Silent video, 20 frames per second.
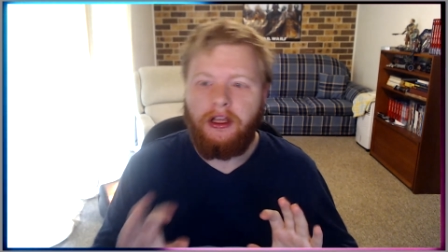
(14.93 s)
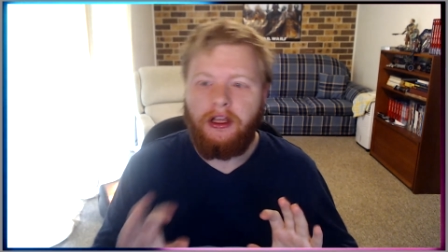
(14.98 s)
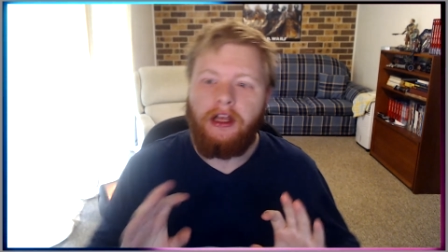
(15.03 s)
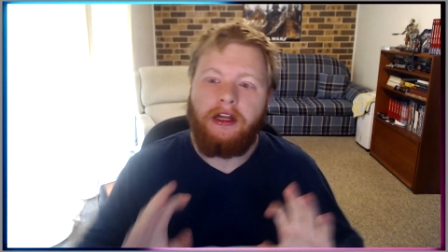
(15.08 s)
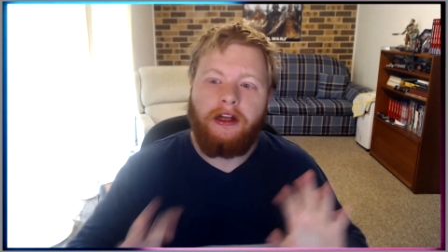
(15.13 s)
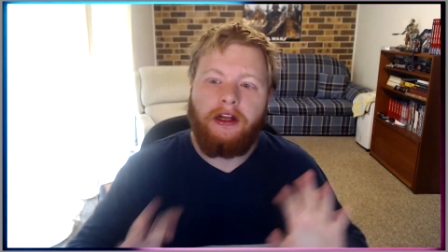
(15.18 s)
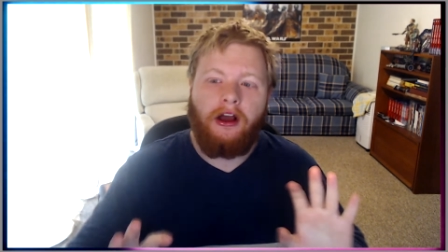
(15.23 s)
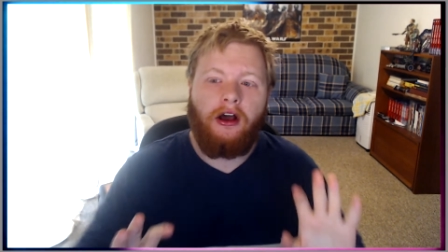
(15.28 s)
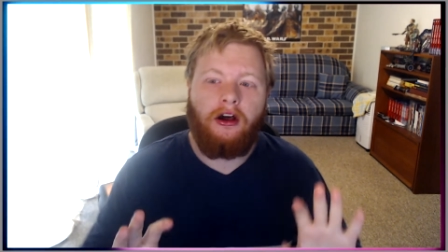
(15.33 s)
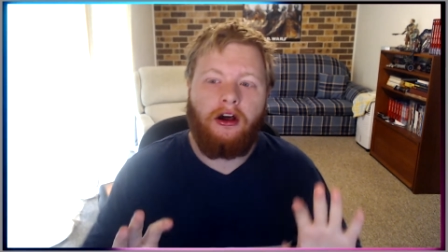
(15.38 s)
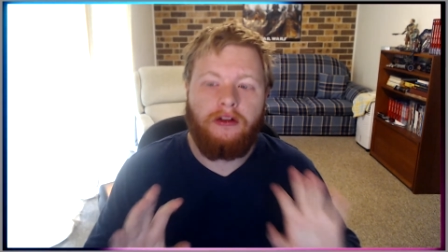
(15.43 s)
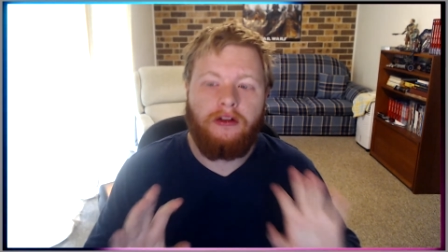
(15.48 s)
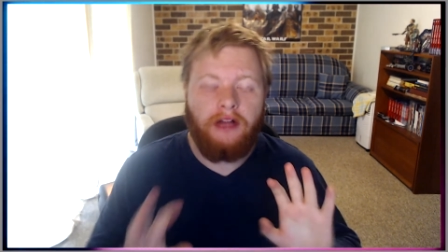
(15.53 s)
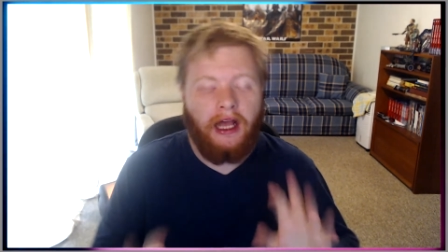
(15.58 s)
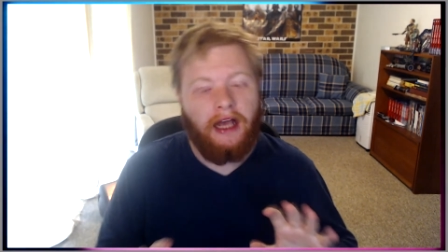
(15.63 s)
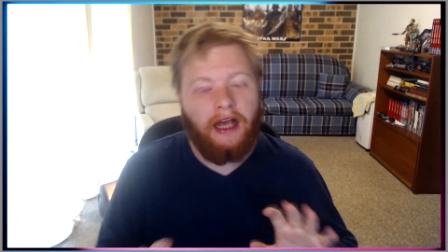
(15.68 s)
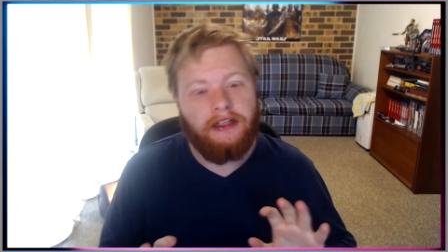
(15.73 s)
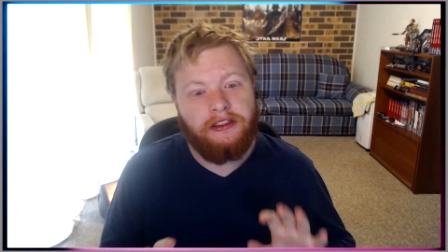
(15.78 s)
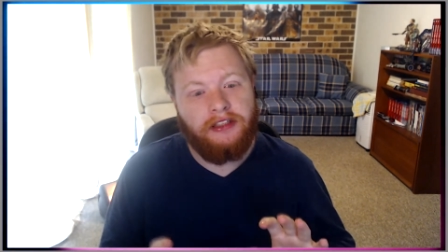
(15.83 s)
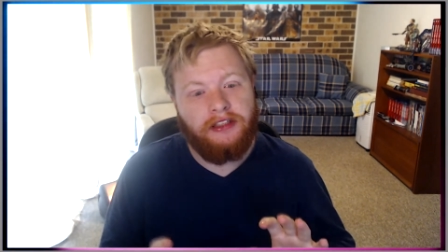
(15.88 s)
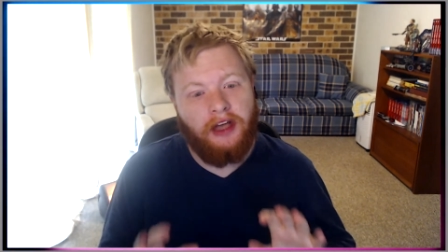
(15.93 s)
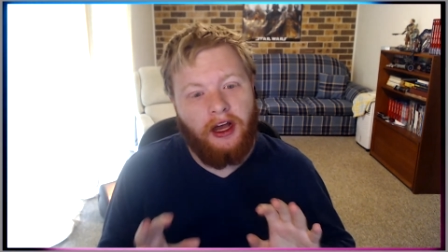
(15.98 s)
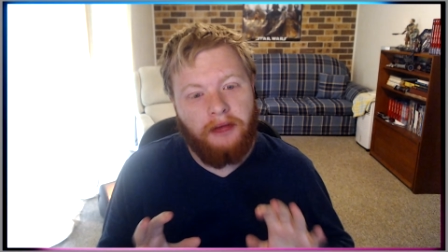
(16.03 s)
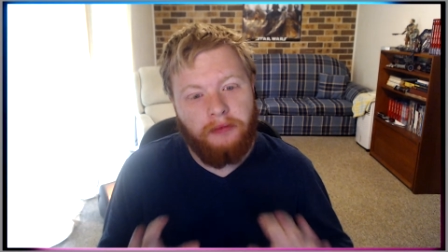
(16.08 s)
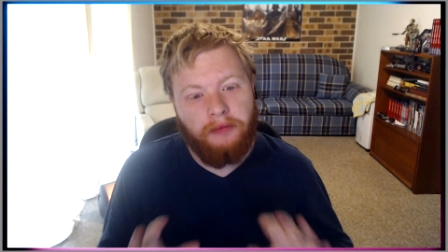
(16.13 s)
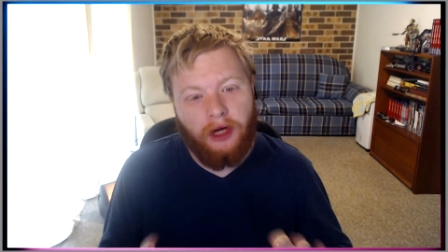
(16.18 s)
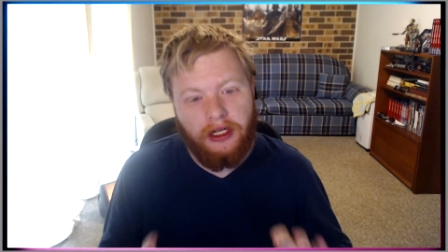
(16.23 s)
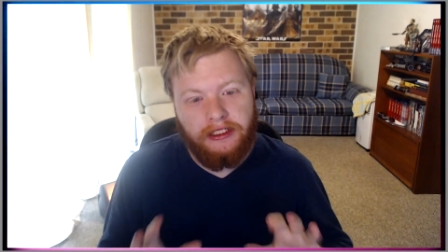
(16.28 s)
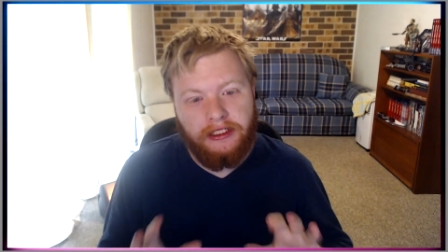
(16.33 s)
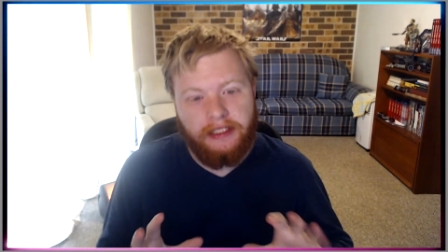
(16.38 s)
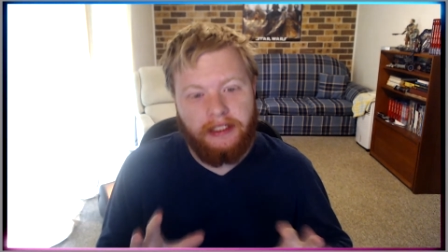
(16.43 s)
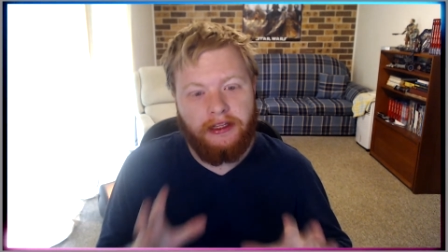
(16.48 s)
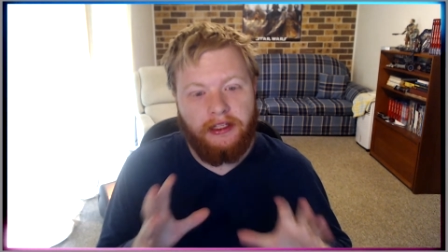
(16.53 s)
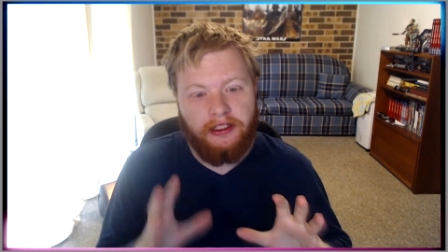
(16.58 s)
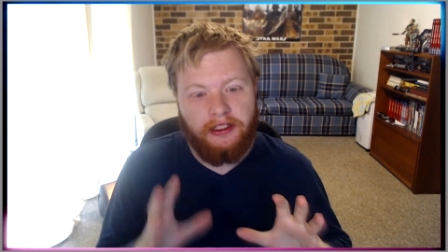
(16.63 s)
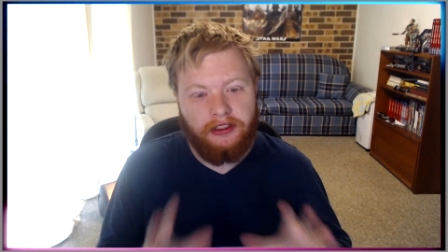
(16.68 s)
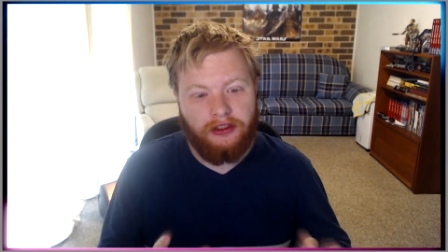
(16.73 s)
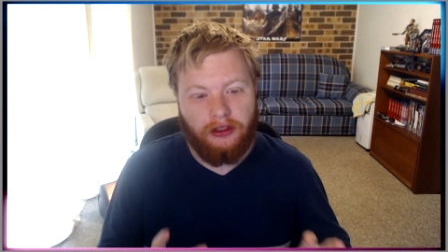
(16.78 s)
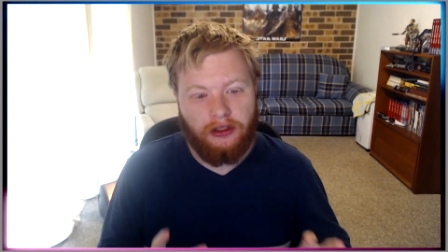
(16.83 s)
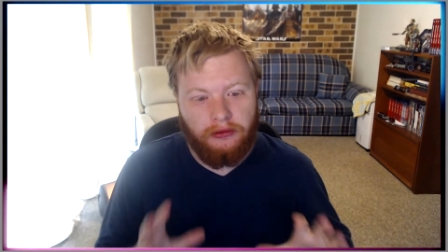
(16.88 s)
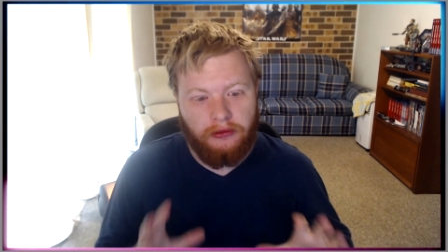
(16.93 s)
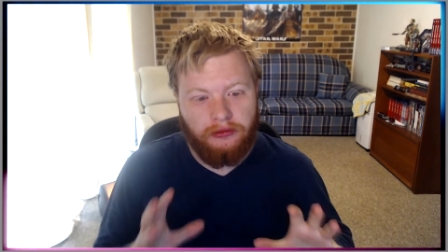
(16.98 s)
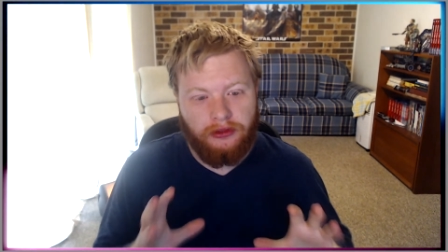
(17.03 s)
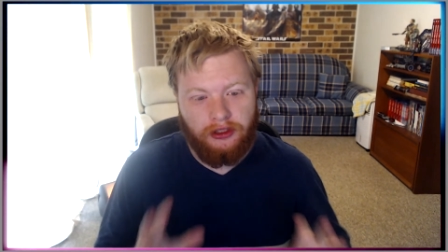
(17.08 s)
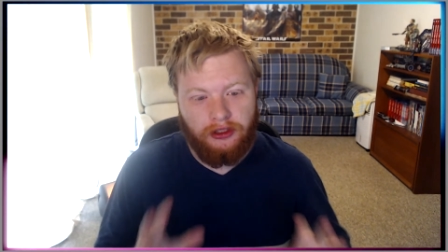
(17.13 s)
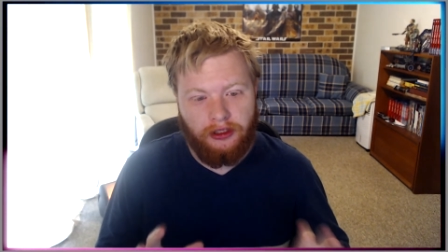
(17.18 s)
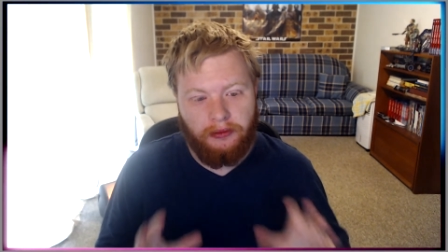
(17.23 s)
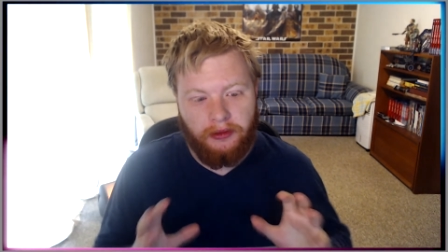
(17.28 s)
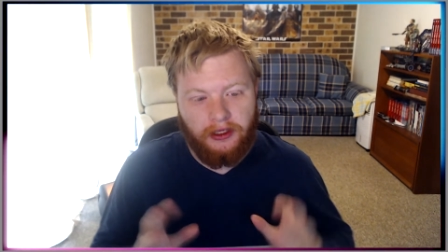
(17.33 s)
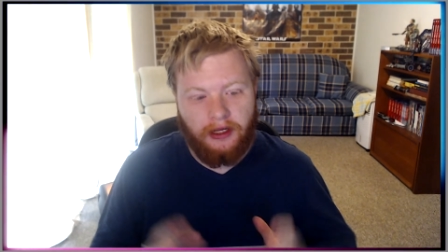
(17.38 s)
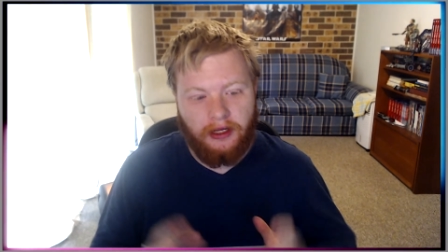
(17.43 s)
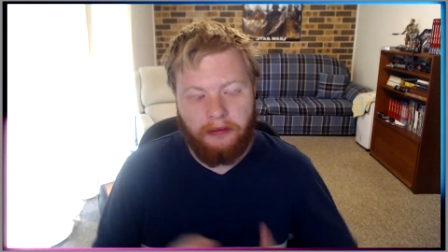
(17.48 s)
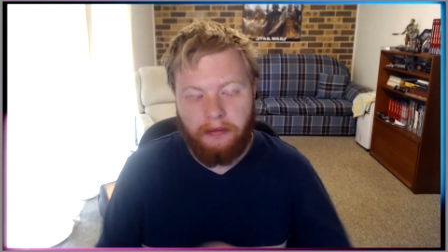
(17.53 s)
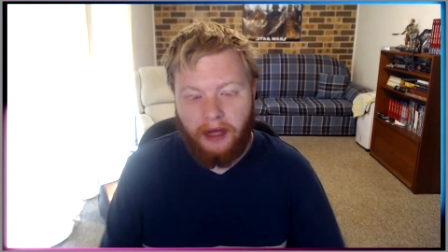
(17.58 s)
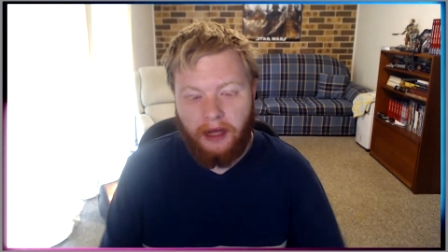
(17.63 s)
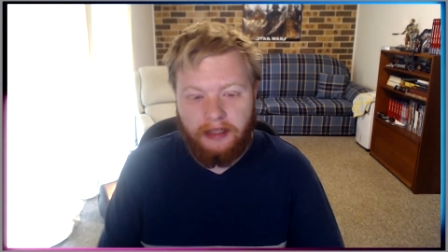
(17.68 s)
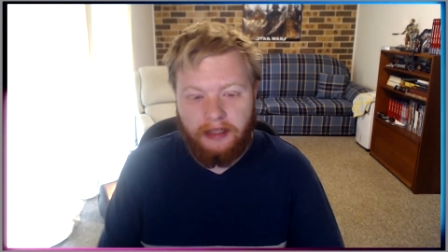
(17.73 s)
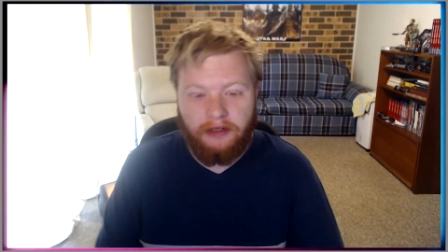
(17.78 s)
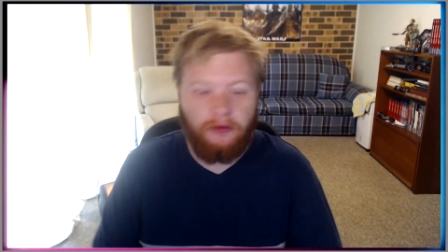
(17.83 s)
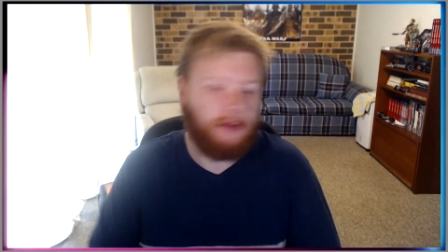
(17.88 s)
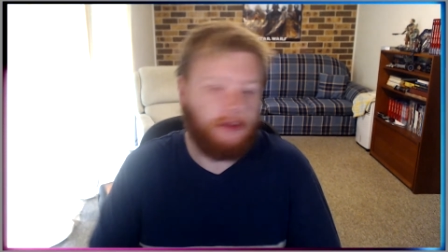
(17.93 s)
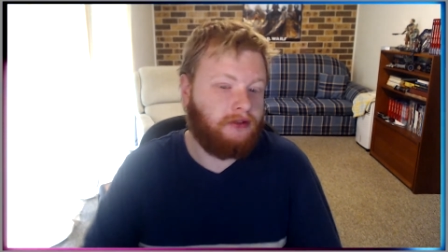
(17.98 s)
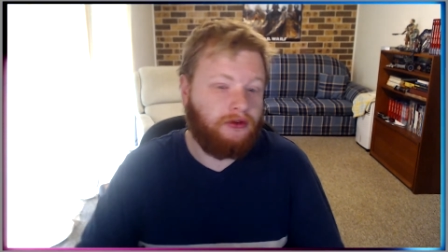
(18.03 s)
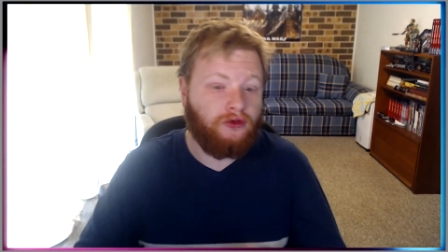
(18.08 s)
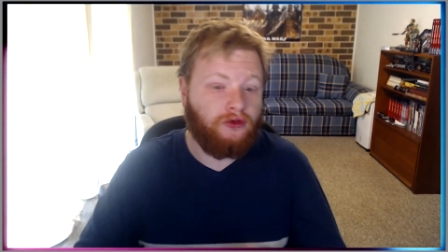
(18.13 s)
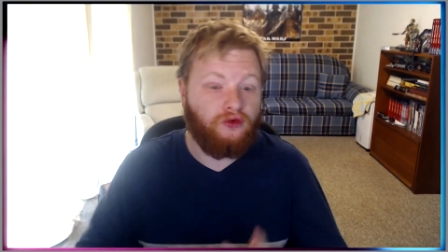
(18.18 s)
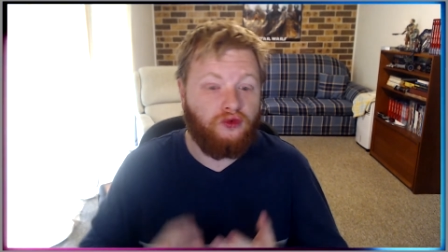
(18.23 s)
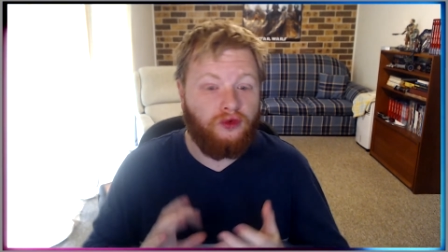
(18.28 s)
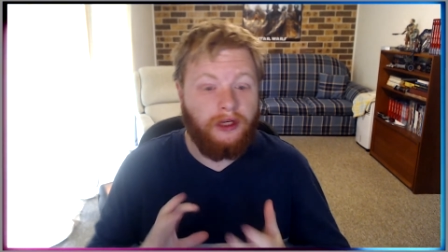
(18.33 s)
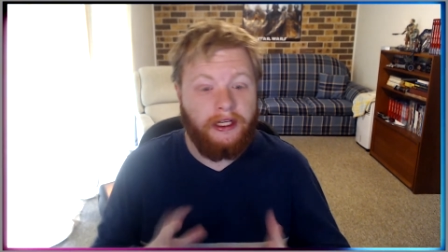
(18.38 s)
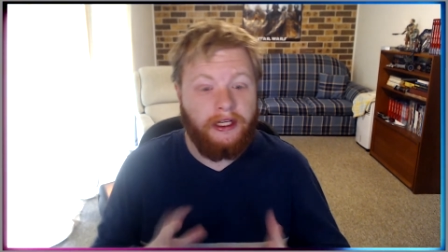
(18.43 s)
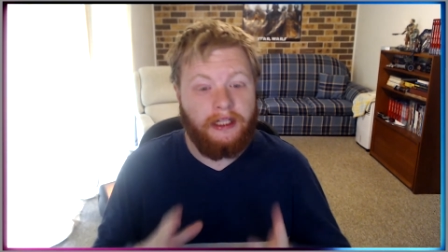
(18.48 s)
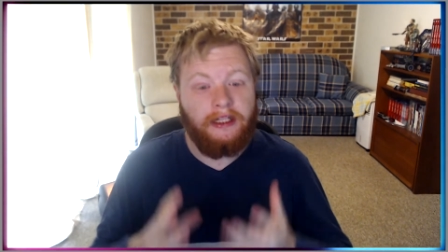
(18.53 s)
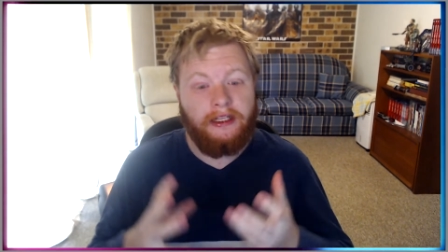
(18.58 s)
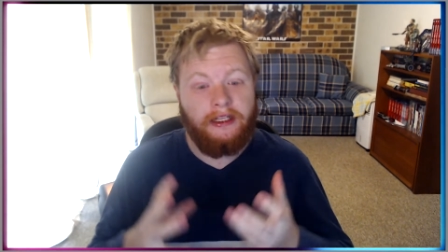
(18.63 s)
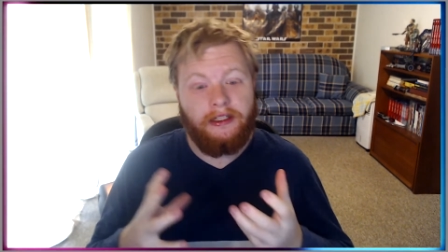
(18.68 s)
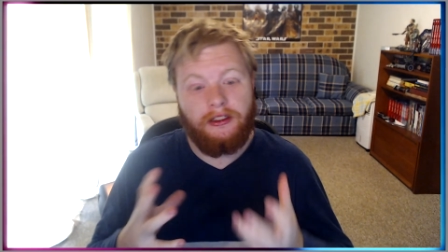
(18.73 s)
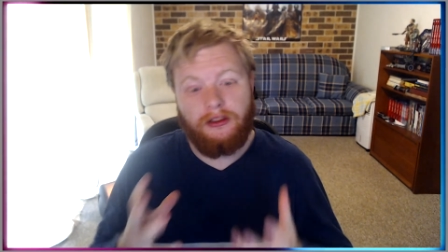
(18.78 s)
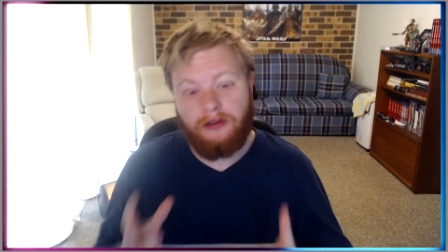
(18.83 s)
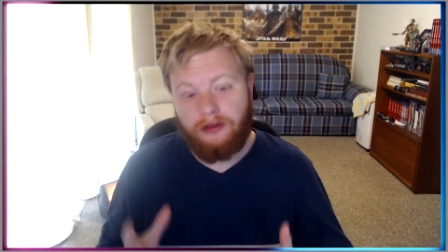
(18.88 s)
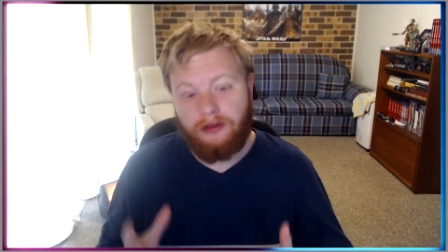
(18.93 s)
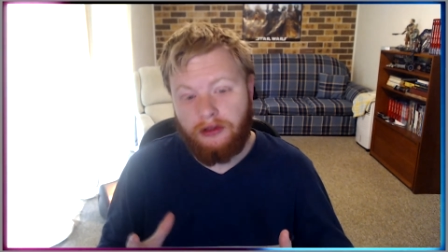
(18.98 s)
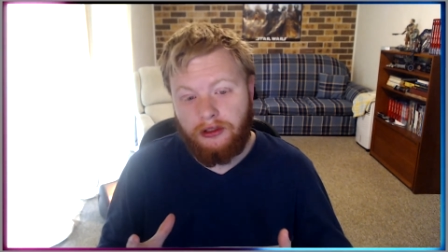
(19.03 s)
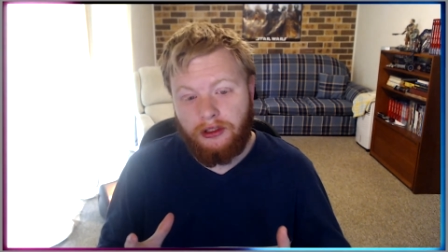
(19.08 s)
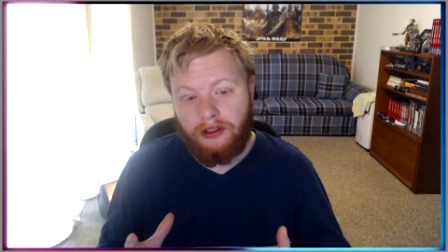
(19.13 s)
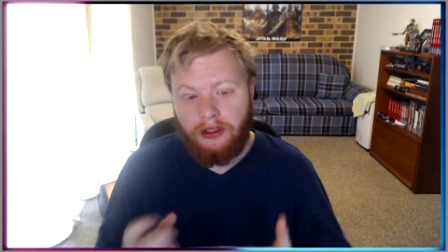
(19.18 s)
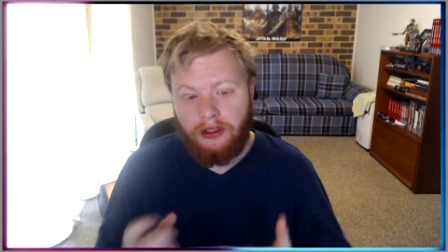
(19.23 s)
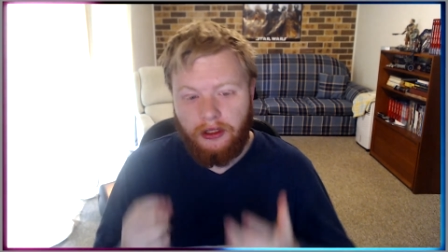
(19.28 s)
Now, last time I did the Stormtrooper Commander, which was really good